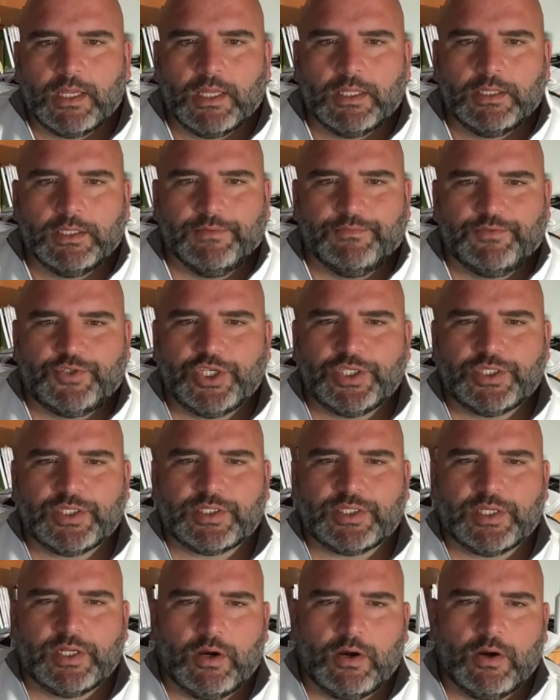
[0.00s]
live
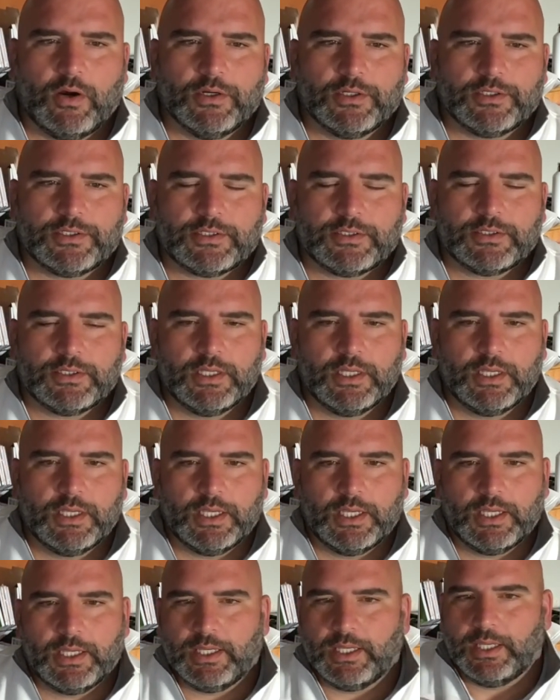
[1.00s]
Jesus in our hearts.
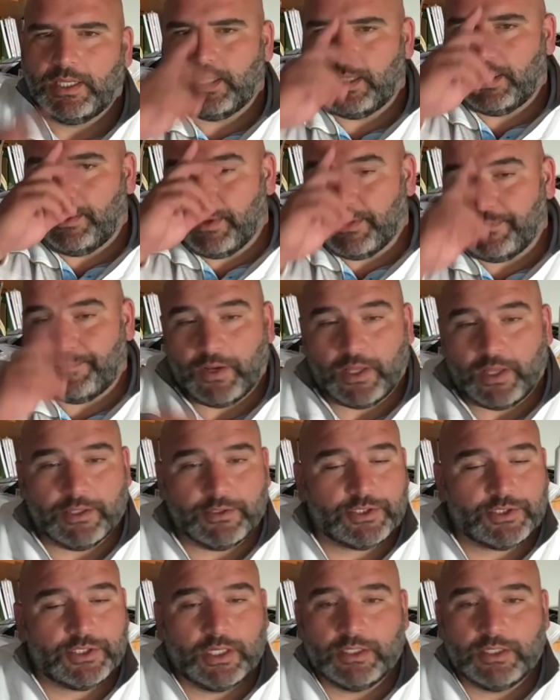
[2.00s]
In the name of the Father,
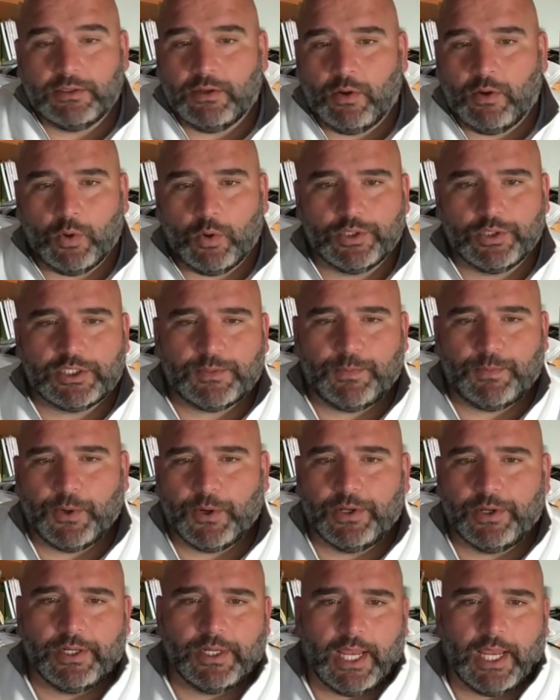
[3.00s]
Son, Holy
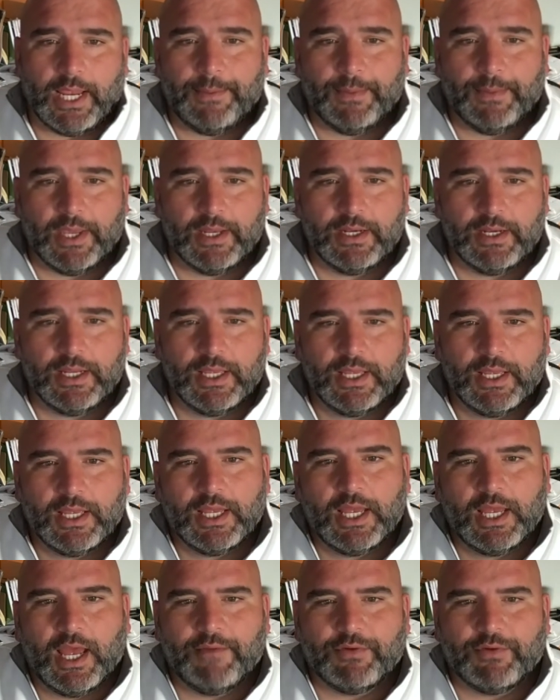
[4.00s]
Spirit. Amen.
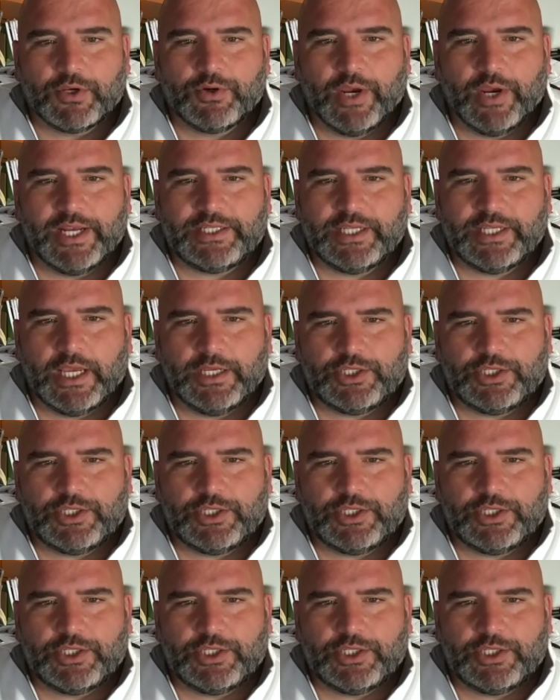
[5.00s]
Have a great day,